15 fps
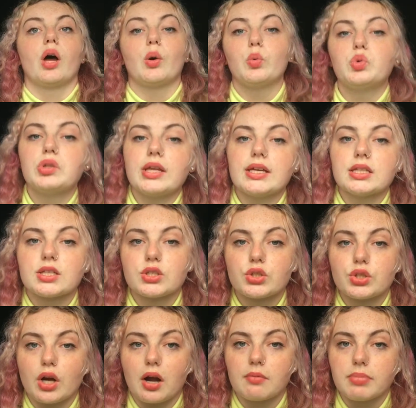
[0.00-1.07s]
would like to
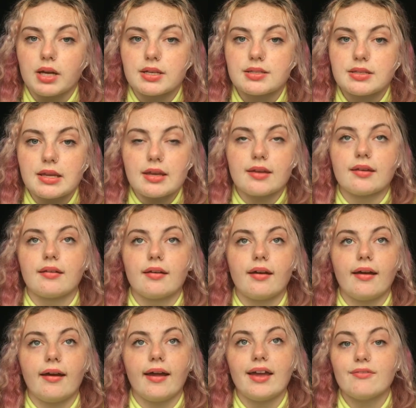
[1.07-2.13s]
start by saying
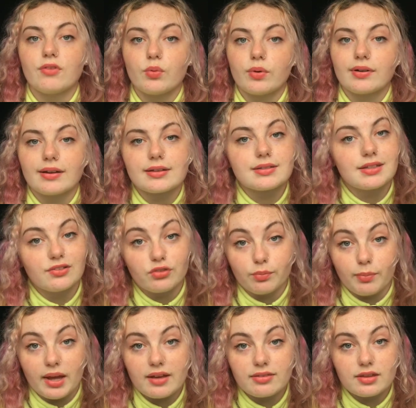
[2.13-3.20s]
everyone has different
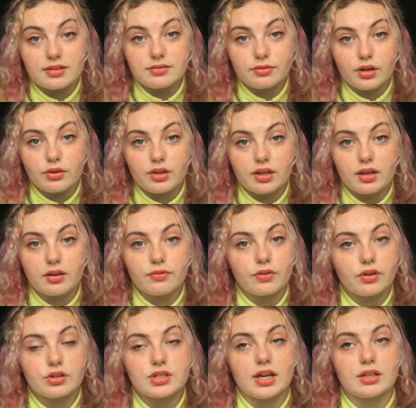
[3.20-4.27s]
methods for how they care for
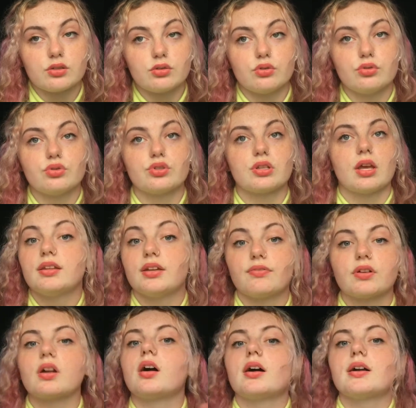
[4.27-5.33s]
their tattoos.
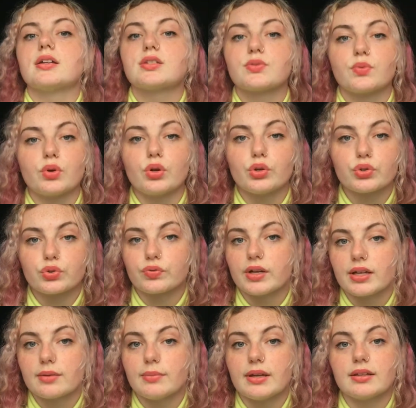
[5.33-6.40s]
Different artists will also
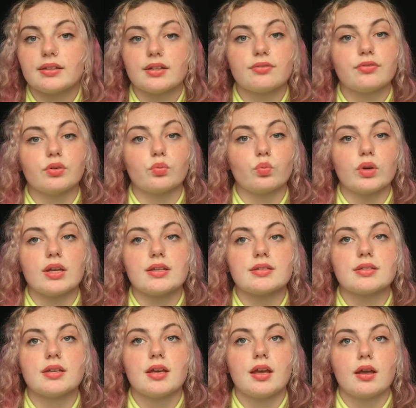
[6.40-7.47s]
recommend different
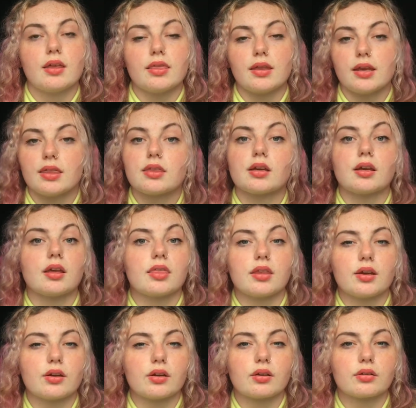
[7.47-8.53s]
ways they think
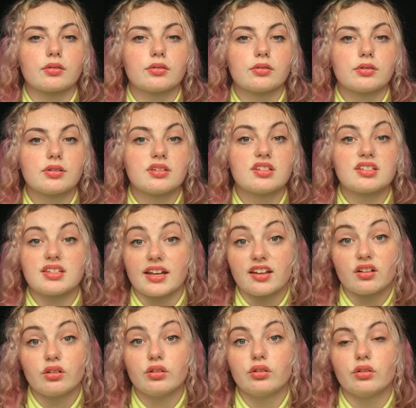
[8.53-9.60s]
their
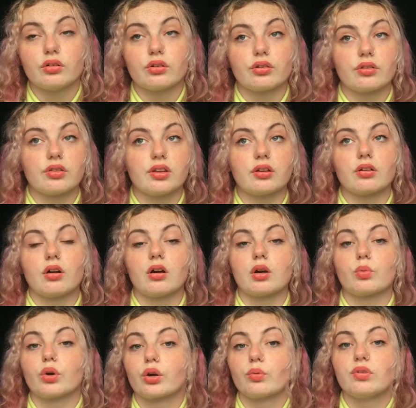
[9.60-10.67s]
style or their
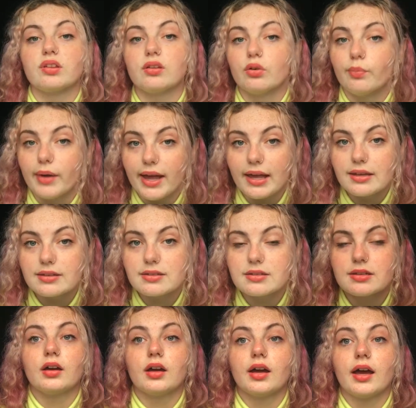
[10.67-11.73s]
artwork would heal best.
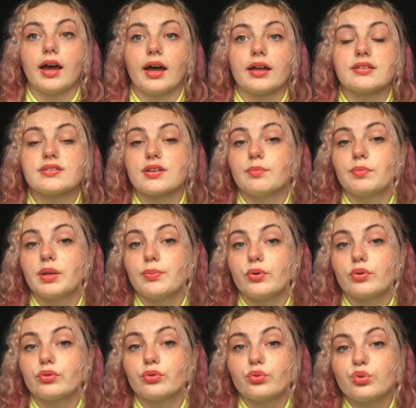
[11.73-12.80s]
And some people
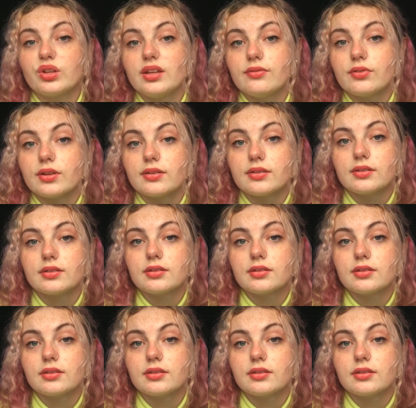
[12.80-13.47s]
don't even